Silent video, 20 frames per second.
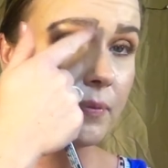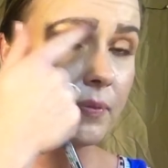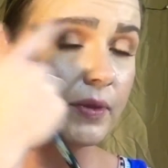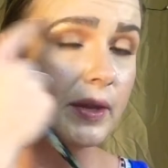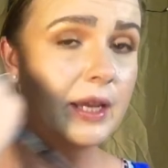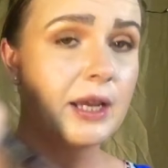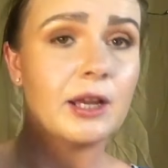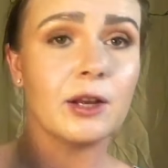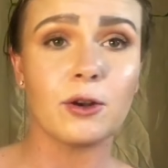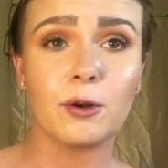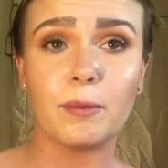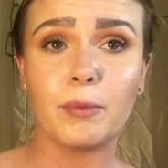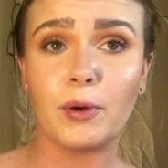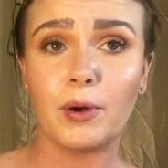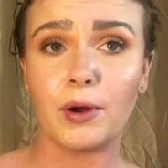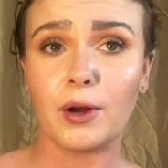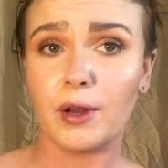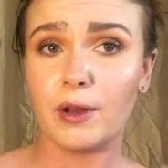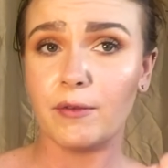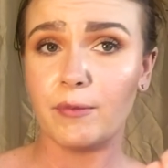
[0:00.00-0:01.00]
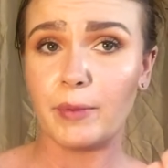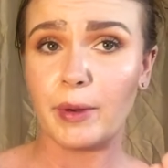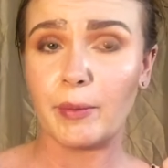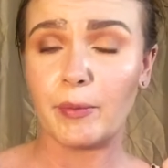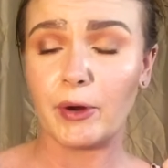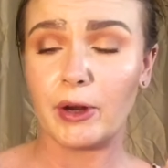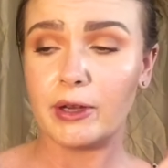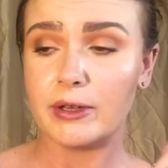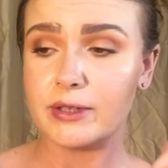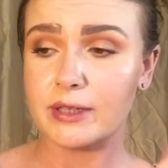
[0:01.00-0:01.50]
the inner part of my
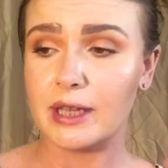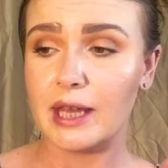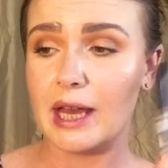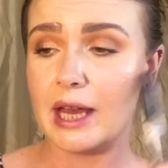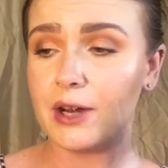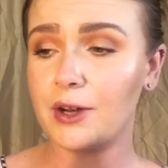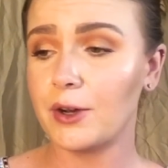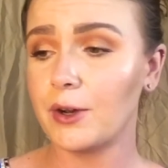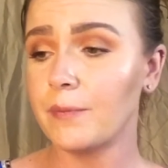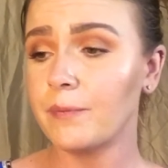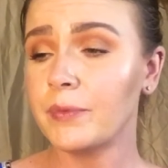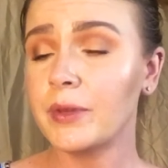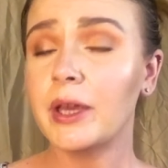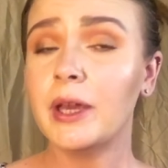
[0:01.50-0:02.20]
brows lighter.